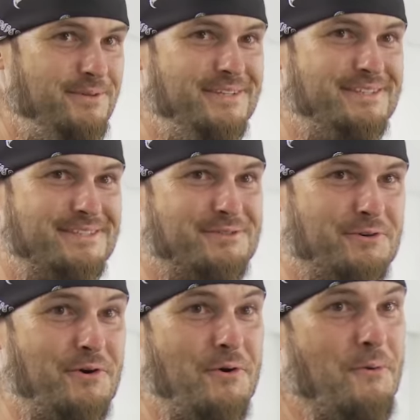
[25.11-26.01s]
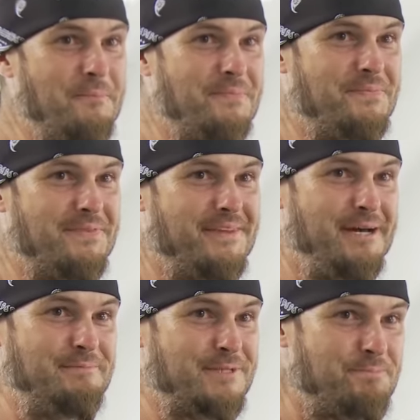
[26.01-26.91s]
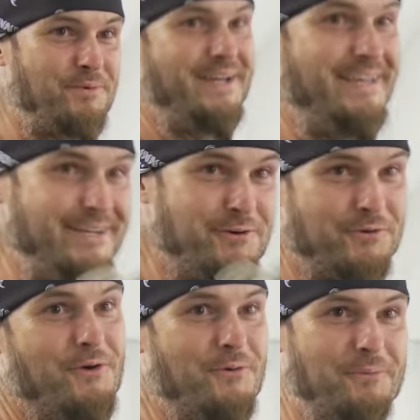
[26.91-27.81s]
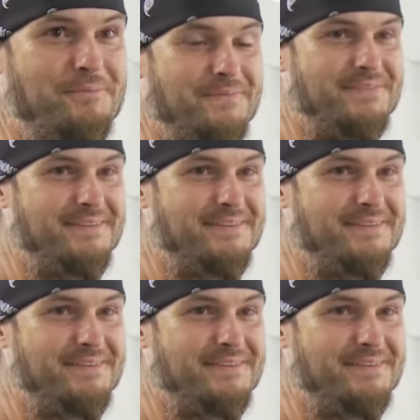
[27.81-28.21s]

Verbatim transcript: This is chrome. I'm spraying chrome.